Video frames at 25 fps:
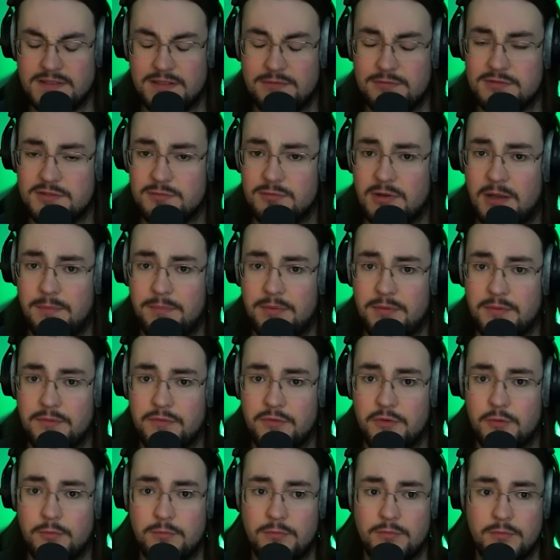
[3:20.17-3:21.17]
There was a weapon
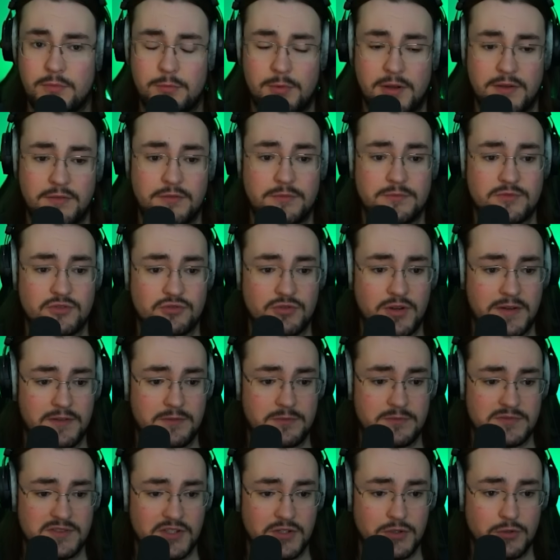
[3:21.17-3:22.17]
went straight
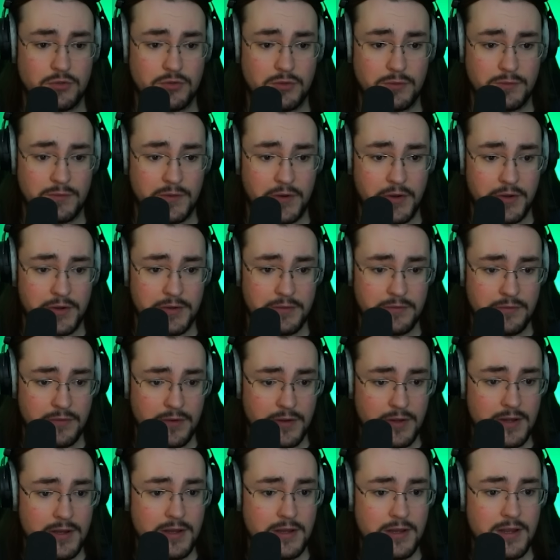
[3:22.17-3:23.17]
from 0 to 5,
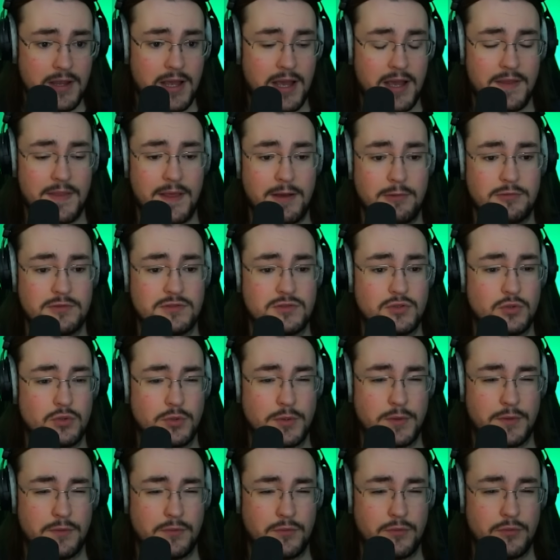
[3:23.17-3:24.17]
and that was
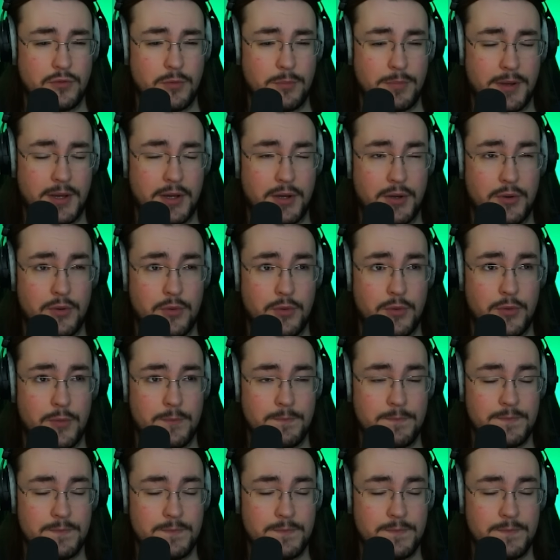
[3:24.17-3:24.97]
going through about